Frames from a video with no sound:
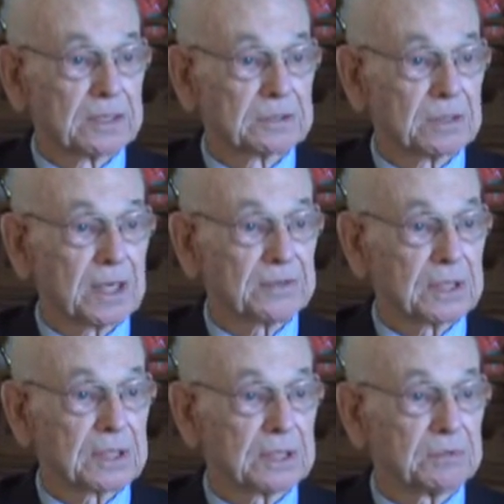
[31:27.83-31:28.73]
So I
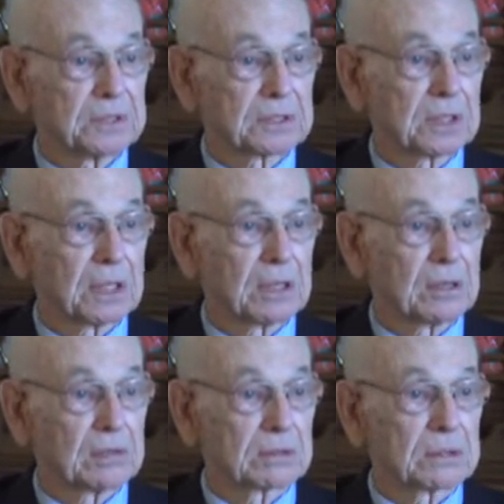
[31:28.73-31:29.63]
think he was
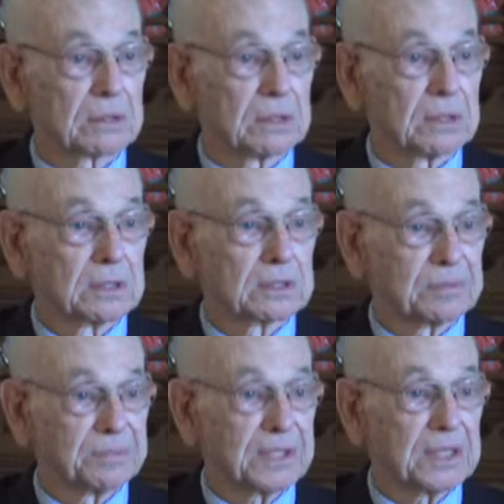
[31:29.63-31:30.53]
called
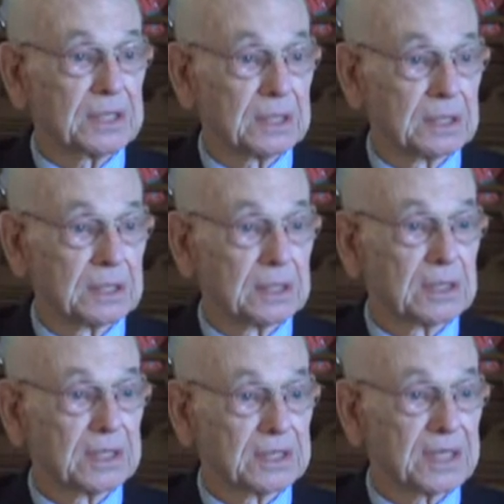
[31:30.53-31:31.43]
to be
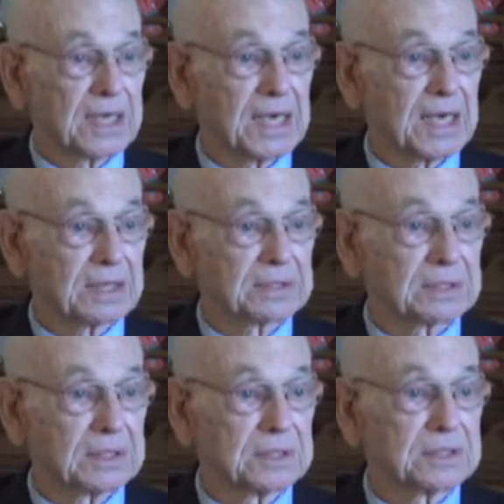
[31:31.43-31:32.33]
in the
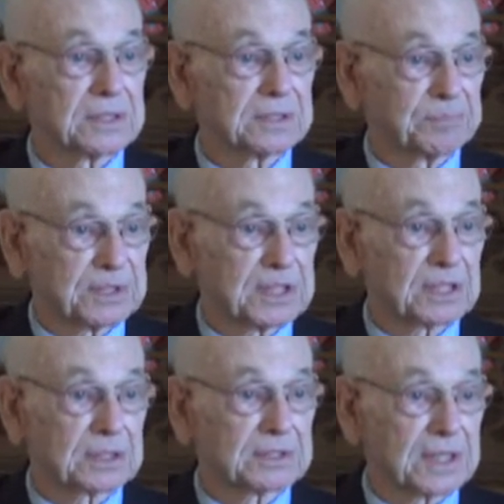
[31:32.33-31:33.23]
House at a
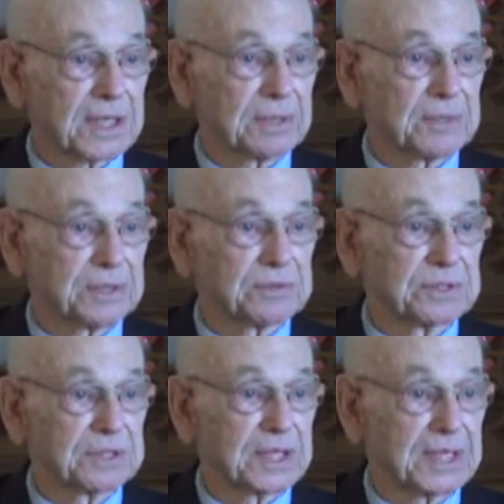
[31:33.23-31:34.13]
particular time he
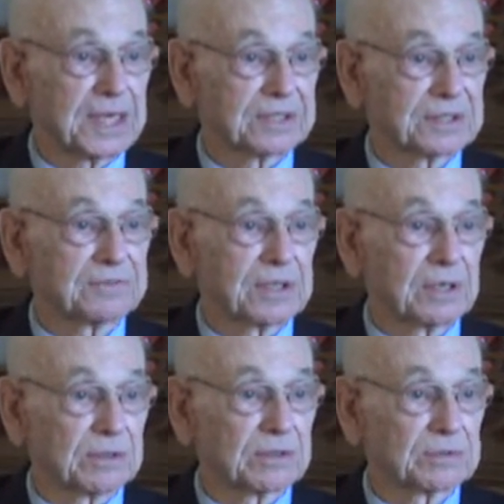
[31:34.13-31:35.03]
was in the House and for
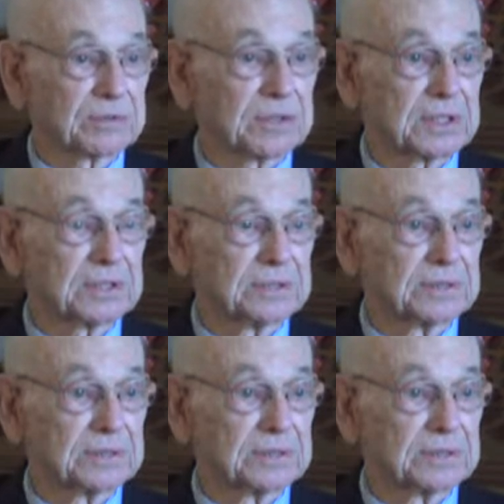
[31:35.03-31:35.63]
all those years.